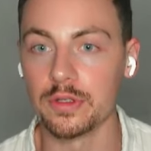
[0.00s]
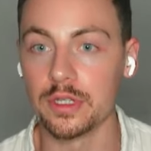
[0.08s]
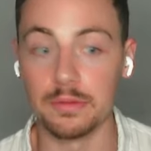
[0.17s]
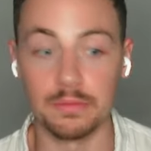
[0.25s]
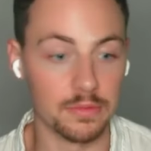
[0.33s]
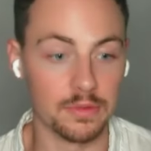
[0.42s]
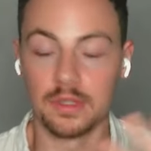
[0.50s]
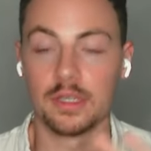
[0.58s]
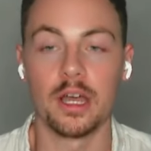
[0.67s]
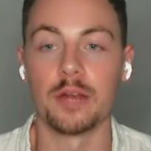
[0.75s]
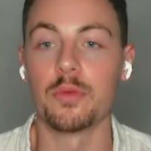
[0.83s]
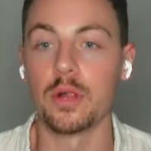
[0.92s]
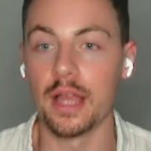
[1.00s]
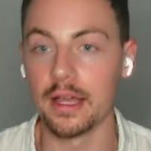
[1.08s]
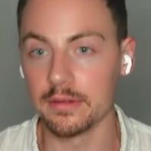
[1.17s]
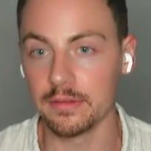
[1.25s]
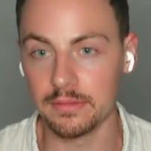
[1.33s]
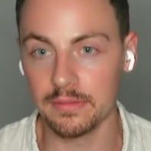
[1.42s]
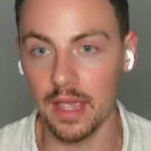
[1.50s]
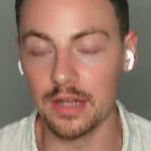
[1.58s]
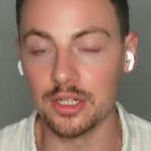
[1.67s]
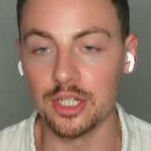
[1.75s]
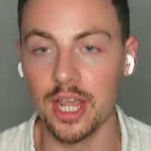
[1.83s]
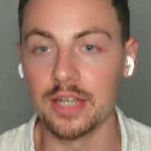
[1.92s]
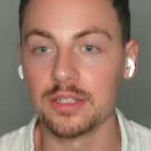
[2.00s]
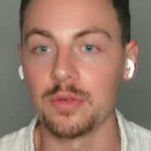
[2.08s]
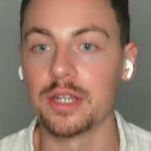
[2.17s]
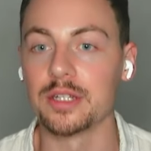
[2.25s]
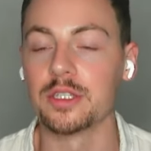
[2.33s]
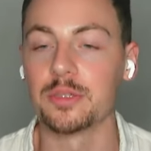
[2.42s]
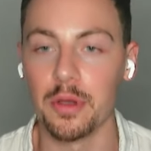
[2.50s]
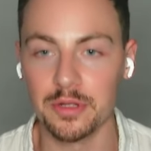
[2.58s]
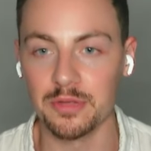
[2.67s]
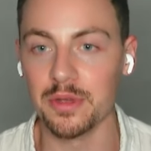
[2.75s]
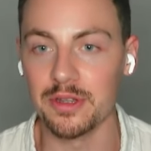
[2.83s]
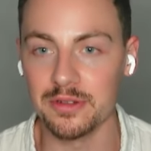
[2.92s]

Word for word: She cut them all out, and she changed the way she spoke to me.